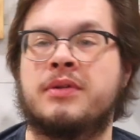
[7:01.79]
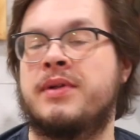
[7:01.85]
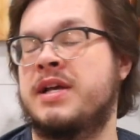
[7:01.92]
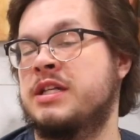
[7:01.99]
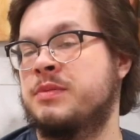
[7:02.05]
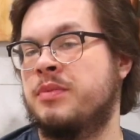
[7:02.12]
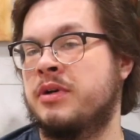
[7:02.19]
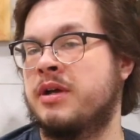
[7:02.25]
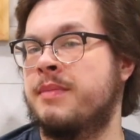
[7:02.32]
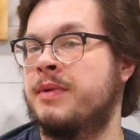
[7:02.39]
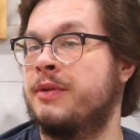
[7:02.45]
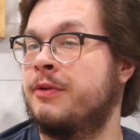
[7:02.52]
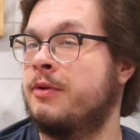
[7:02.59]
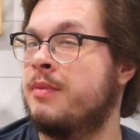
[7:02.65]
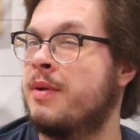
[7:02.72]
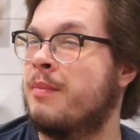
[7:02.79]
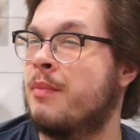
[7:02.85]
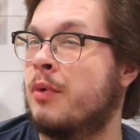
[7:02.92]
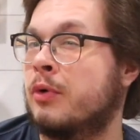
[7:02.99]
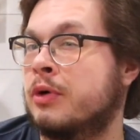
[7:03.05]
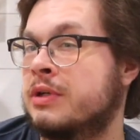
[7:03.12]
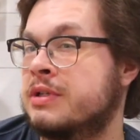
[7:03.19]
the last book I'm a little bit
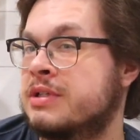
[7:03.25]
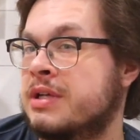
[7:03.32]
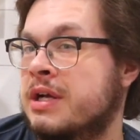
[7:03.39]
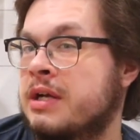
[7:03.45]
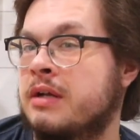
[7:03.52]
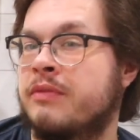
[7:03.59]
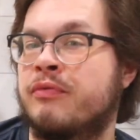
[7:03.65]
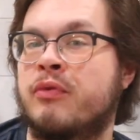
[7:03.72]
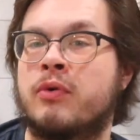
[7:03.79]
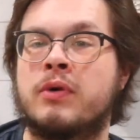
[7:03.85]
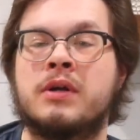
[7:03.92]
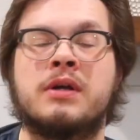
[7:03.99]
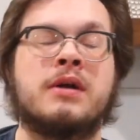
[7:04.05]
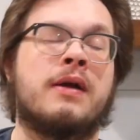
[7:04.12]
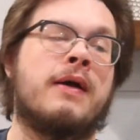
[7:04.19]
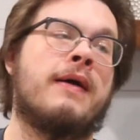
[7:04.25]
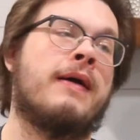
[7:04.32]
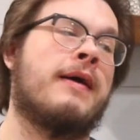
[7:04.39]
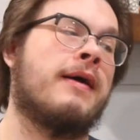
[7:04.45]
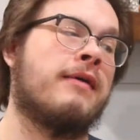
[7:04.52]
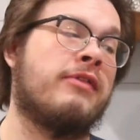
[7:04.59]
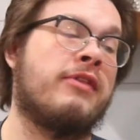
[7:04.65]
more excited for
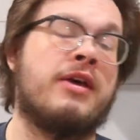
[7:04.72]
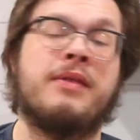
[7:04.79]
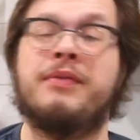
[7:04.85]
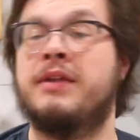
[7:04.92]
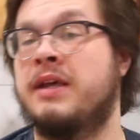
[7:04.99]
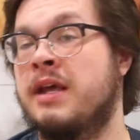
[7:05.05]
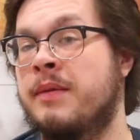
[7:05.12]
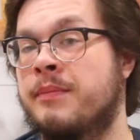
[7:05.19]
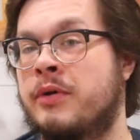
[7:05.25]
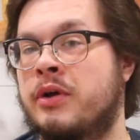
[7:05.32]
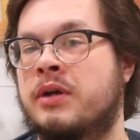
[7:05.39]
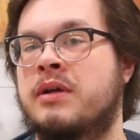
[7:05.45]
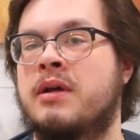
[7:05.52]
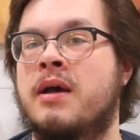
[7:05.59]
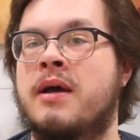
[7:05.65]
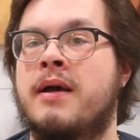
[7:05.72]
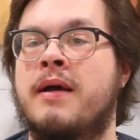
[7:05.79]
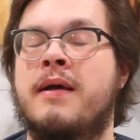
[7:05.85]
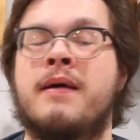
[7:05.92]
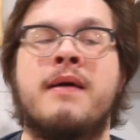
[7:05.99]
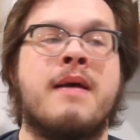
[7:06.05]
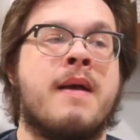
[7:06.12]
than the King book.
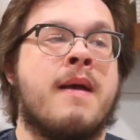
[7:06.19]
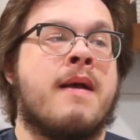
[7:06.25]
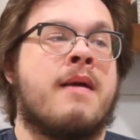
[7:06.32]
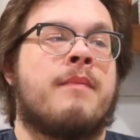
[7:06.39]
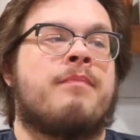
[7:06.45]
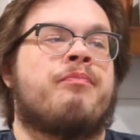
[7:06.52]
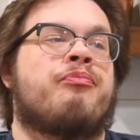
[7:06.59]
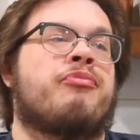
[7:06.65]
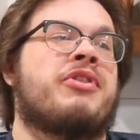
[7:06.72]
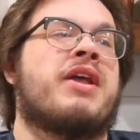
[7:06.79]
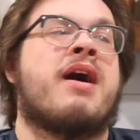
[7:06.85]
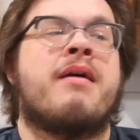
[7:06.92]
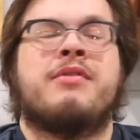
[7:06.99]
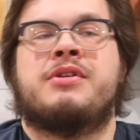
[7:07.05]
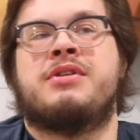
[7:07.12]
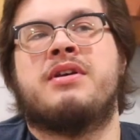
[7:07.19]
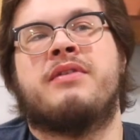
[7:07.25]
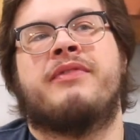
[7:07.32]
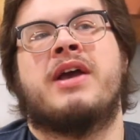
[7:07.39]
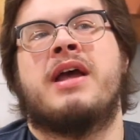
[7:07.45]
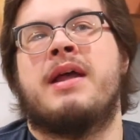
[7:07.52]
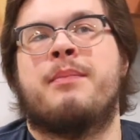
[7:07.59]
Obviously,
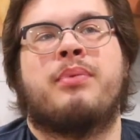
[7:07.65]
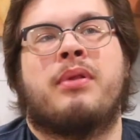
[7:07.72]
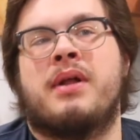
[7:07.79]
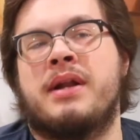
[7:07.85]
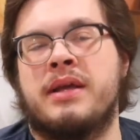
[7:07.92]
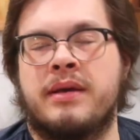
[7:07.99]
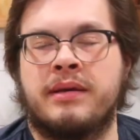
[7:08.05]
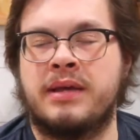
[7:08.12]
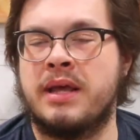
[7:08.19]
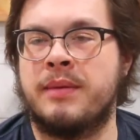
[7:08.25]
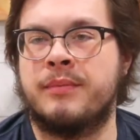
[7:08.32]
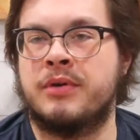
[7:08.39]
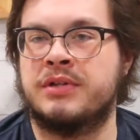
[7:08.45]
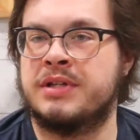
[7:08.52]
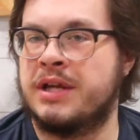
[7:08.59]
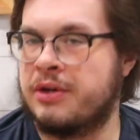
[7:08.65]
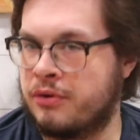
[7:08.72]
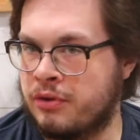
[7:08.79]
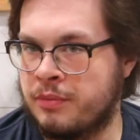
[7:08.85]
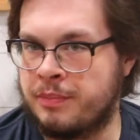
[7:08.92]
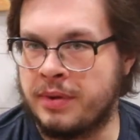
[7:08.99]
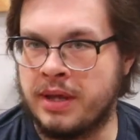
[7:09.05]
I've got plenty of King books I
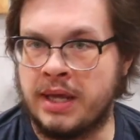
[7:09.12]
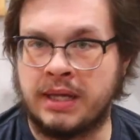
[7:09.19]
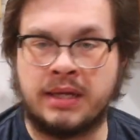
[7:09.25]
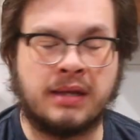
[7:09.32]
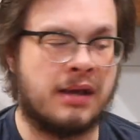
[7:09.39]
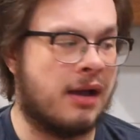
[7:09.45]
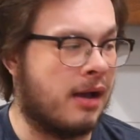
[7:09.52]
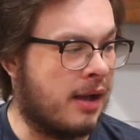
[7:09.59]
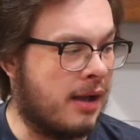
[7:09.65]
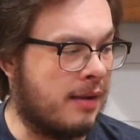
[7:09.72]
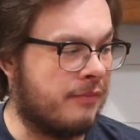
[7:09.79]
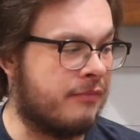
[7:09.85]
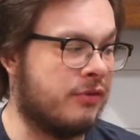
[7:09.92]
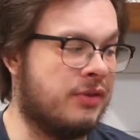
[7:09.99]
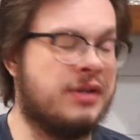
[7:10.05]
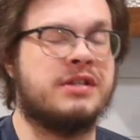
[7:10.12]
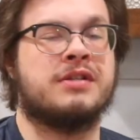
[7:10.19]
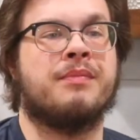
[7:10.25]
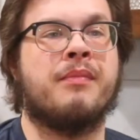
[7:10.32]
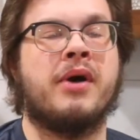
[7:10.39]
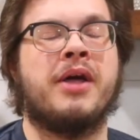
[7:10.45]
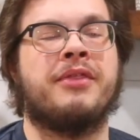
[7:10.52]
could pick. For this
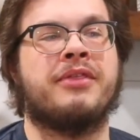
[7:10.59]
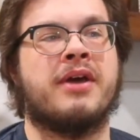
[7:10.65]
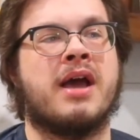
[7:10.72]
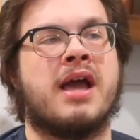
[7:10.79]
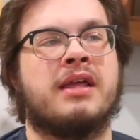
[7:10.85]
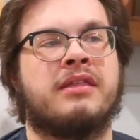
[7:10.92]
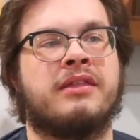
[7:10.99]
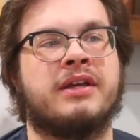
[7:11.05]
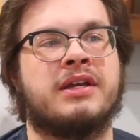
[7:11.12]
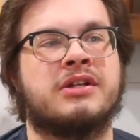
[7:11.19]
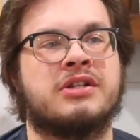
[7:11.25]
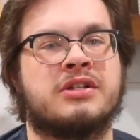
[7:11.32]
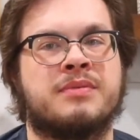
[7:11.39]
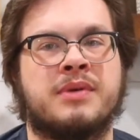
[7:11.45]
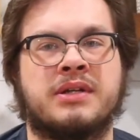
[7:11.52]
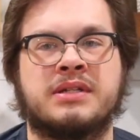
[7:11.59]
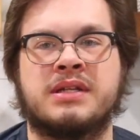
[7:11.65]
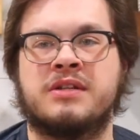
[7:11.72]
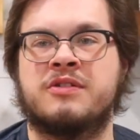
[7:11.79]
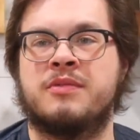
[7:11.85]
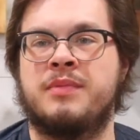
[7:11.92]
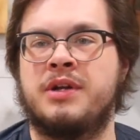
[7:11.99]
month, I think it just makes
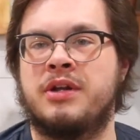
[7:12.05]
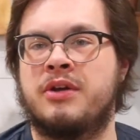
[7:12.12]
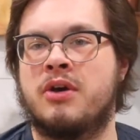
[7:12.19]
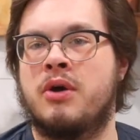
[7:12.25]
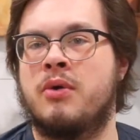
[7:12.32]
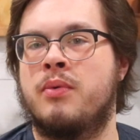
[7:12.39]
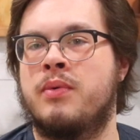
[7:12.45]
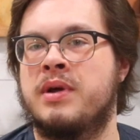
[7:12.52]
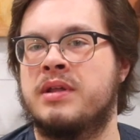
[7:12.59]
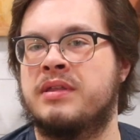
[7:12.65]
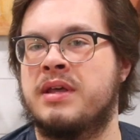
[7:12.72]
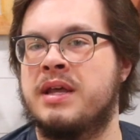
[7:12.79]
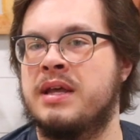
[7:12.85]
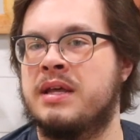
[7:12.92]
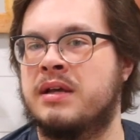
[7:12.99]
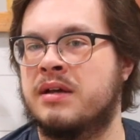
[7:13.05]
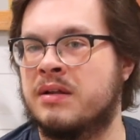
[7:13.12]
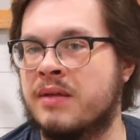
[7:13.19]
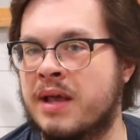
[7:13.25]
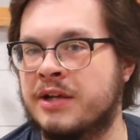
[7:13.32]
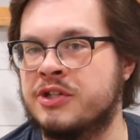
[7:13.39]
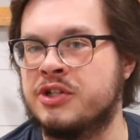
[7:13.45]
sense for me to go with a
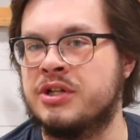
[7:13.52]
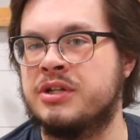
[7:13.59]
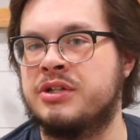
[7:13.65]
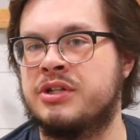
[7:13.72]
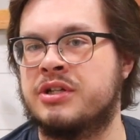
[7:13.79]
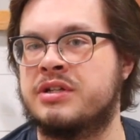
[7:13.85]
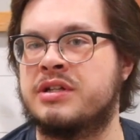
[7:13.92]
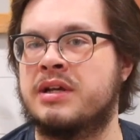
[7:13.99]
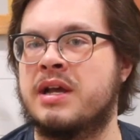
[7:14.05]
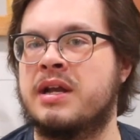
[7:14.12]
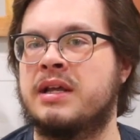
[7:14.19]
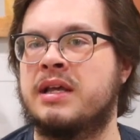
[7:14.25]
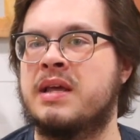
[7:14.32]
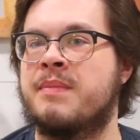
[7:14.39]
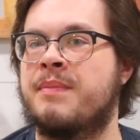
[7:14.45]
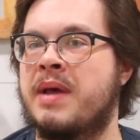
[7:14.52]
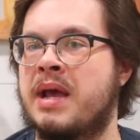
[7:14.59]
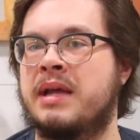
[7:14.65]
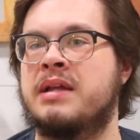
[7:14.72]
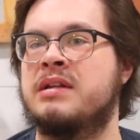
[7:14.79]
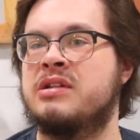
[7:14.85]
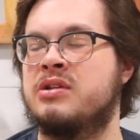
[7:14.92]
collection just to kind of get
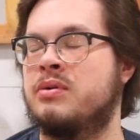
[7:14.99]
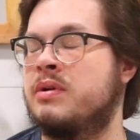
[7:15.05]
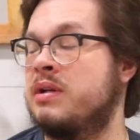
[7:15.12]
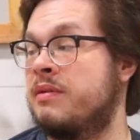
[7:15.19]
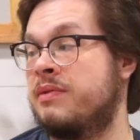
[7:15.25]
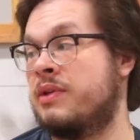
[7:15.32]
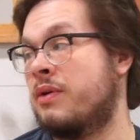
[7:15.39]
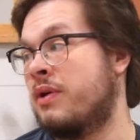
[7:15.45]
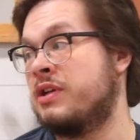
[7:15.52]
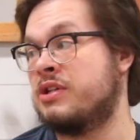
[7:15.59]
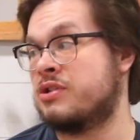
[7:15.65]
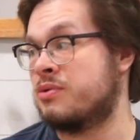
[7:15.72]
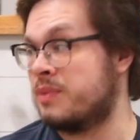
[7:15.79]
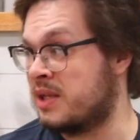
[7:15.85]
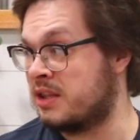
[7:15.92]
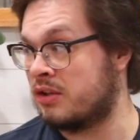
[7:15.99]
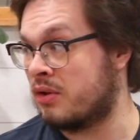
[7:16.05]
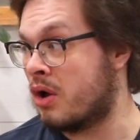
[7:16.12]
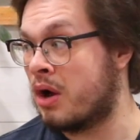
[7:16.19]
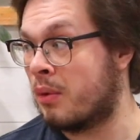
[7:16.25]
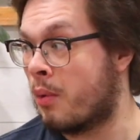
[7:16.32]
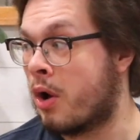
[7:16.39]
back into it, even though I just read The Long